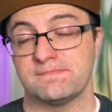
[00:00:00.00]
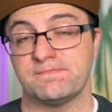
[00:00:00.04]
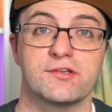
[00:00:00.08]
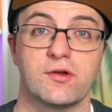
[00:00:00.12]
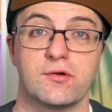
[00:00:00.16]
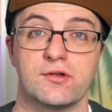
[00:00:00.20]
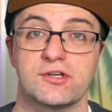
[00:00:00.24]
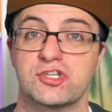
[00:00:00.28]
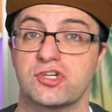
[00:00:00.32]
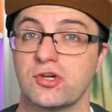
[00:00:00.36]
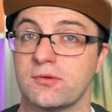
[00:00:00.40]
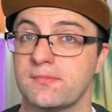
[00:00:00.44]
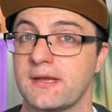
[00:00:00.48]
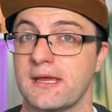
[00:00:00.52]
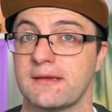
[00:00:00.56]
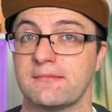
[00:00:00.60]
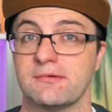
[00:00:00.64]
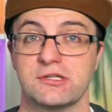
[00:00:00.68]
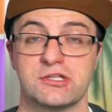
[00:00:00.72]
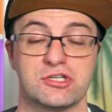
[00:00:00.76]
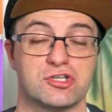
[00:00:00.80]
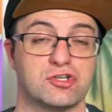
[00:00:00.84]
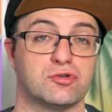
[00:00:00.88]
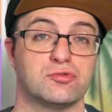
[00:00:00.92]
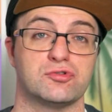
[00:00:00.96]
So it should be
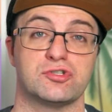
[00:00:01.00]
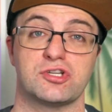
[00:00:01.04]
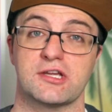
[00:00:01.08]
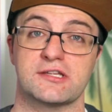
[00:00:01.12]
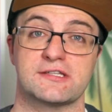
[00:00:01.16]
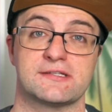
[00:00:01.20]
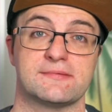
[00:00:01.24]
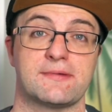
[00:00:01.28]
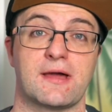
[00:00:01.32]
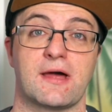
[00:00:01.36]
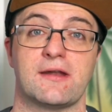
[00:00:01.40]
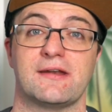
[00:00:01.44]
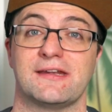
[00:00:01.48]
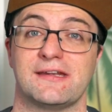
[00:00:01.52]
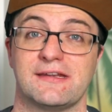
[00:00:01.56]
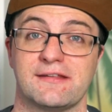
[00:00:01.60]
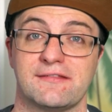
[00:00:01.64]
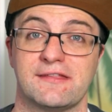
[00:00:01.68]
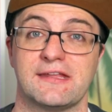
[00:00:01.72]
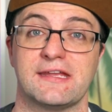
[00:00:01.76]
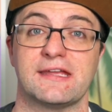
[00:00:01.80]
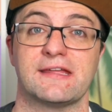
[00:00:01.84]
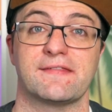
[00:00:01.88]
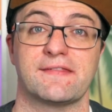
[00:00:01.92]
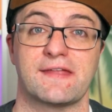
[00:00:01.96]
able to do just about
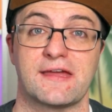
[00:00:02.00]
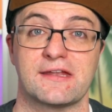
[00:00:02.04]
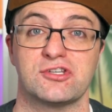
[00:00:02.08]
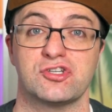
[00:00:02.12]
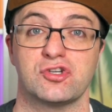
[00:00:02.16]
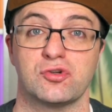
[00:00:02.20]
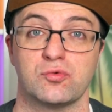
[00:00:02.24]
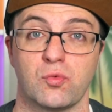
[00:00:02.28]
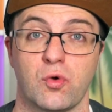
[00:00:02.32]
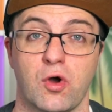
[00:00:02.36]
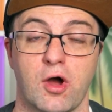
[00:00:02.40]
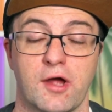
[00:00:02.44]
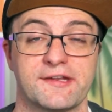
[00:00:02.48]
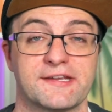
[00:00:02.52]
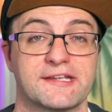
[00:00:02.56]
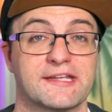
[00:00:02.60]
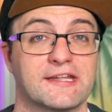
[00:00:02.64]
anything that you want.